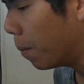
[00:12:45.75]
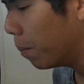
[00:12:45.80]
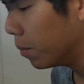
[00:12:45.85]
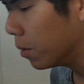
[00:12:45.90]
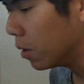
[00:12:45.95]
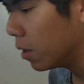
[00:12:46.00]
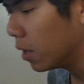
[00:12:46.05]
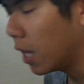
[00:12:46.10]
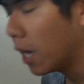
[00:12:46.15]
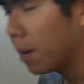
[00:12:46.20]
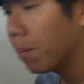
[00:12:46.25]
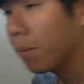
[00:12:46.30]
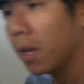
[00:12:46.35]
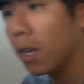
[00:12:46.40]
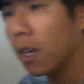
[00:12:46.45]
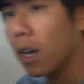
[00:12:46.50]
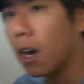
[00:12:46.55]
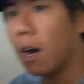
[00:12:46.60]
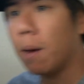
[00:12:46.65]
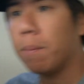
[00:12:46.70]
Let
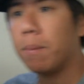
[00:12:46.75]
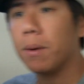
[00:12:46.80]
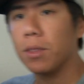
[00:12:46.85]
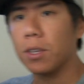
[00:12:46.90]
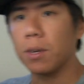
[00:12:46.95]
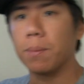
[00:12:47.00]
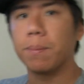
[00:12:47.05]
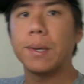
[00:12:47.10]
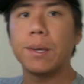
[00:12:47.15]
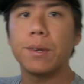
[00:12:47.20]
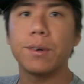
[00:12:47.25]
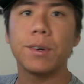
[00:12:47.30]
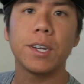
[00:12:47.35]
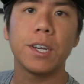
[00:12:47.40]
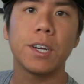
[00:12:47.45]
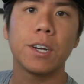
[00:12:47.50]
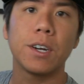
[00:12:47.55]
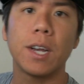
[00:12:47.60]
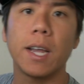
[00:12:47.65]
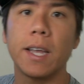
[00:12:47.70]
me hop on the computer
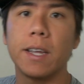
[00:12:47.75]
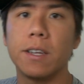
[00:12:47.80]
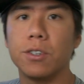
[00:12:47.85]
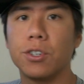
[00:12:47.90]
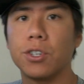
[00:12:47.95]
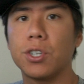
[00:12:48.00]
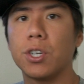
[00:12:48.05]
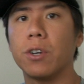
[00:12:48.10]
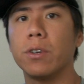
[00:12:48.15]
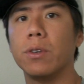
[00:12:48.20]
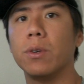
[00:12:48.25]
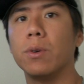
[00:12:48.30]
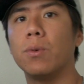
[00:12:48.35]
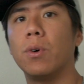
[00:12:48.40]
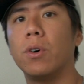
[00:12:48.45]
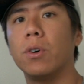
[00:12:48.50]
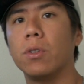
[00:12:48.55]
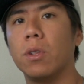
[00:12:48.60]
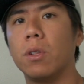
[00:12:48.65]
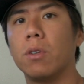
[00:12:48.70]
here and show you
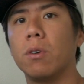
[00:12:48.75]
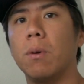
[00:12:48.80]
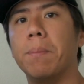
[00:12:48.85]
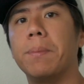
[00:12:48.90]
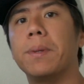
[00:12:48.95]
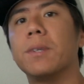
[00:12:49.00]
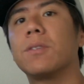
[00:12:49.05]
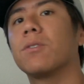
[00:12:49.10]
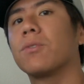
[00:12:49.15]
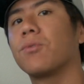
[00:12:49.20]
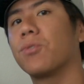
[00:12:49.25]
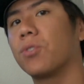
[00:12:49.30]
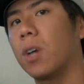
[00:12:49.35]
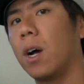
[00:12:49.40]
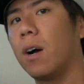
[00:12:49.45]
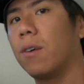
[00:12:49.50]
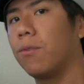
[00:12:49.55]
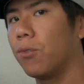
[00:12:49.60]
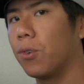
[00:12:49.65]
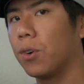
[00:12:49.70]
all the little bits of
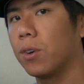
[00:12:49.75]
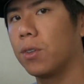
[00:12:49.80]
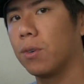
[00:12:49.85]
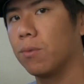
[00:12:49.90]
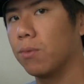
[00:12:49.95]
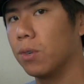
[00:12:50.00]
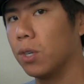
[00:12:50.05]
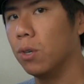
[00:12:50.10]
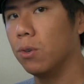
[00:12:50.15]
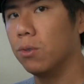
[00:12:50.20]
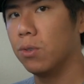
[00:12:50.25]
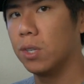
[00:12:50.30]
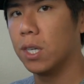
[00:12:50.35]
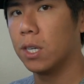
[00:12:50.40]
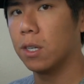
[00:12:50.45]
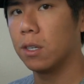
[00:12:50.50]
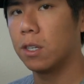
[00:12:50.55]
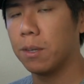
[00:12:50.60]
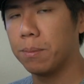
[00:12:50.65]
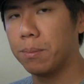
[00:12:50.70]
software that we're
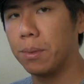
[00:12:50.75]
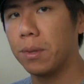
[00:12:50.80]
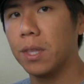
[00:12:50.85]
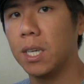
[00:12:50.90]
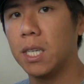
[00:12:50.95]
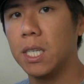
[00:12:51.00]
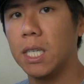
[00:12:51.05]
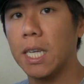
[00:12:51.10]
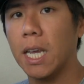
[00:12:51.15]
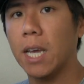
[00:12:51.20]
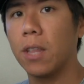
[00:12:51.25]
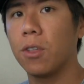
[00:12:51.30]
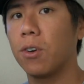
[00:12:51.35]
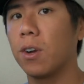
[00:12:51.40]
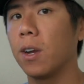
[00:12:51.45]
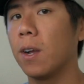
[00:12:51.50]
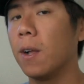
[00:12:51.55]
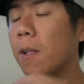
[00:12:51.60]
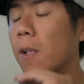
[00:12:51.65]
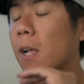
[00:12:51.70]
using to put things
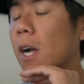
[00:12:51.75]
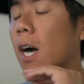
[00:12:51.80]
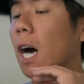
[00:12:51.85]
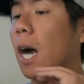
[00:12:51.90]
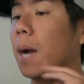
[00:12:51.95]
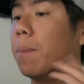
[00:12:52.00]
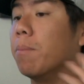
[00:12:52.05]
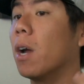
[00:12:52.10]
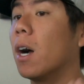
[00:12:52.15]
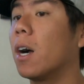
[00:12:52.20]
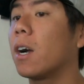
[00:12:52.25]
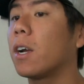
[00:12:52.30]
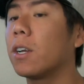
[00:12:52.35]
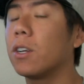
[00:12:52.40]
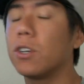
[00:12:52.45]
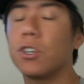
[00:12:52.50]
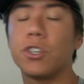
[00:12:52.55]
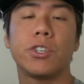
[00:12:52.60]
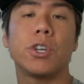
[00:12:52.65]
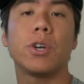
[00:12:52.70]
together. I'm not going
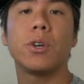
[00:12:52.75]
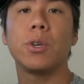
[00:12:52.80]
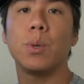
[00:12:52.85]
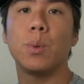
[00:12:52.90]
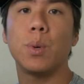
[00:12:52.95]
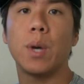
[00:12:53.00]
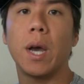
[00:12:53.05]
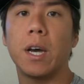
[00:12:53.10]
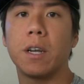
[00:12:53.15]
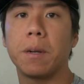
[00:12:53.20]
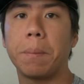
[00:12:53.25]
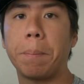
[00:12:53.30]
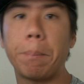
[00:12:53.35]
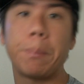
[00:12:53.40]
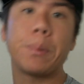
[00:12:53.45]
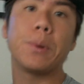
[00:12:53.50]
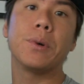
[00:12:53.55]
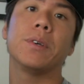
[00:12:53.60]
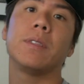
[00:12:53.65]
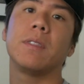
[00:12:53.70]
to show you how to
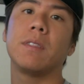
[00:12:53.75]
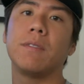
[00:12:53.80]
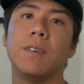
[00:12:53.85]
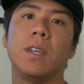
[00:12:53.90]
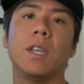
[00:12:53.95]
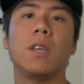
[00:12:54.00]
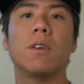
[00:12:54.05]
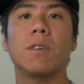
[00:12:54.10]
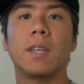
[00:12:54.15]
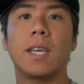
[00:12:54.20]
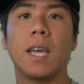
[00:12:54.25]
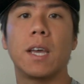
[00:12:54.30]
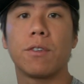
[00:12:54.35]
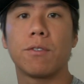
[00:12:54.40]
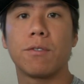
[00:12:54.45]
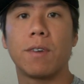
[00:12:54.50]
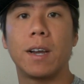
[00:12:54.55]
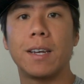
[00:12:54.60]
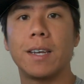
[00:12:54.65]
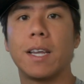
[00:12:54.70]
put the video together
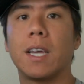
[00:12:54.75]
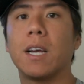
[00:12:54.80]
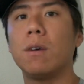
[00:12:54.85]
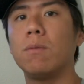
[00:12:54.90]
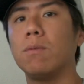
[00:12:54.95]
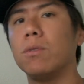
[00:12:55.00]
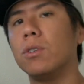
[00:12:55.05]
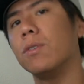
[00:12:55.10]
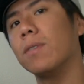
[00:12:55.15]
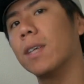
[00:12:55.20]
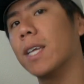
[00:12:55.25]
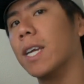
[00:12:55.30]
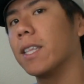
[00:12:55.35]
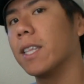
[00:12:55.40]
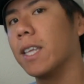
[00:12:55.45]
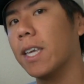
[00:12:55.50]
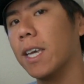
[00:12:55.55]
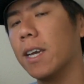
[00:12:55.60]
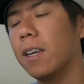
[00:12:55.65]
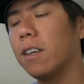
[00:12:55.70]
right now. We'll do that at
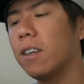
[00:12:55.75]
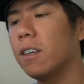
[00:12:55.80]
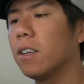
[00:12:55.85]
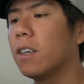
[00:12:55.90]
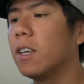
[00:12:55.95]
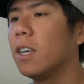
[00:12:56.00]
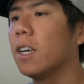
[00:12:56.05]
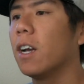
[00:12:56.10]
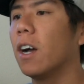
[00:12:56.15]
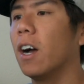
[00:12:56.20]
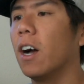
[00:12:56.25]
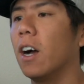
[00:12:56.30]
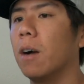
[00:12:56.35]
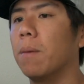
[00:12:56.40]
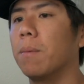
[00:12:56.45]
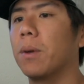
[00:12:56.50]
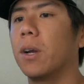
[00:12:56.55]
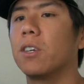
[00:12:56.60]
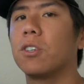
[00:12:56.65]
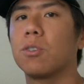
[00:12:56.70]
the end.
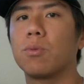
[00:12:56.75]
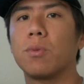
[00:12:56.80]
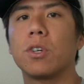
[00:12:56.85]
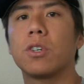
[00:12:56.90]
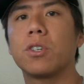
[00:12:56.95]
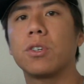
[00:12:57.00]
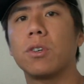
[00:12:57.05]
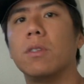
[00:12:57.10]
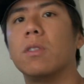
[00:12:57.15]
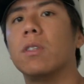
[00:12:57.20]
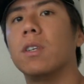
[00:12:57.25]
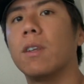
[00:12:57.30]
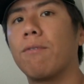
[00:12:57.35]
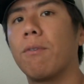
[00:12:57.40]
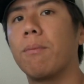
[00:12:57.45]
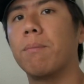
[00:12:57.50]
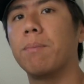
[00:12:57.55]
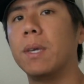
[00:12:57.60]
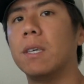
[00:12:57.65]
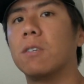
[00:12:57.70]
But I just want to show you the
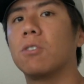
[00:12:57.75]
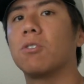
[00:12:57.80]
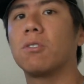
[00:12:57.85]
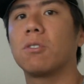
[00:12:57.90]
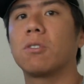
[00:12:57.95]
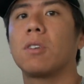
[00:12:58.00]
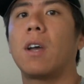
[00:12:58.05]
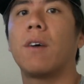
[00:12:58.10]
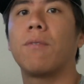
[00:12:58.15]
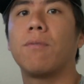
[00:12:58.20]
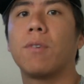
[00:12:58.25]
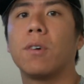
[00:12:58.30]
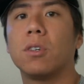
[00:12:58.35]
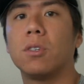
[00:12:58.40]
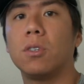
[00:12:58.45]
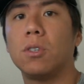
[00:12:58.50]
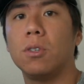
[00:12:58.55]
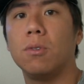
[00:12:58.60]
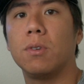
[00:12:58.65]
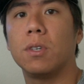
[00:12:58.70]
different pieces of software
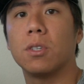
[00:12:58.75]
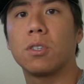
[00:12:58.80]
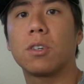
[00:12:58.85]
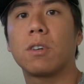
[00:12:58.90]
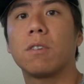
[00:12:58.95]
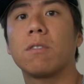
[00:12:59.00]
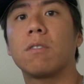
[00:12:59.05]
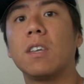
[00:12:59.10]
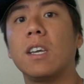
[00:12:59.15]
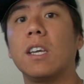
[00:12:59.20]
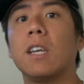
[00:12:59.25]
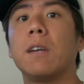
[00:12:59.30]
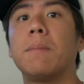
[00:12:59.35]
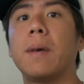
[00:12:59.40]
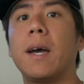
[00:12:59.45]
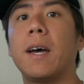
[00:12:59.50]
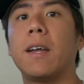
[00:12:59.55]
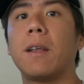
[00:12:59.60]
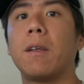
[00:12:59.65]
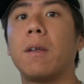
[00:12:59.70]
so you can start thinking
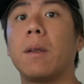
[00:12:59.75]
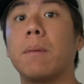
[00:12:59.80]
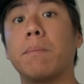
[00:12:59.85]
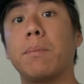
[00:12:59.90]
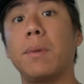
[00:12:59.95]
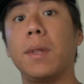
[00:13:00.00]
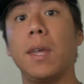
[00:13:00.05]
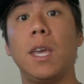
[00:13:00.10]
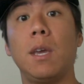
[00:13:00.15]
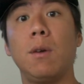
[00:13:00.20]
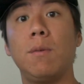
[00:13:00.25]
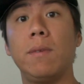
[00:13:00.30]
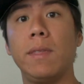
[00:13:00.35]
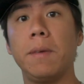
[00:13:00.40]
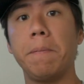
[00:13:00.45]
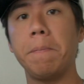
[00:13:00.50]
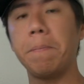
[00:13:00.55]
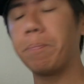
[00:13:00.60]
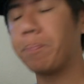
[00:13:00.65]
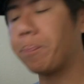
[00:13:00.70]
about it and playing with
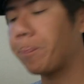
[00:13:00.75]
them.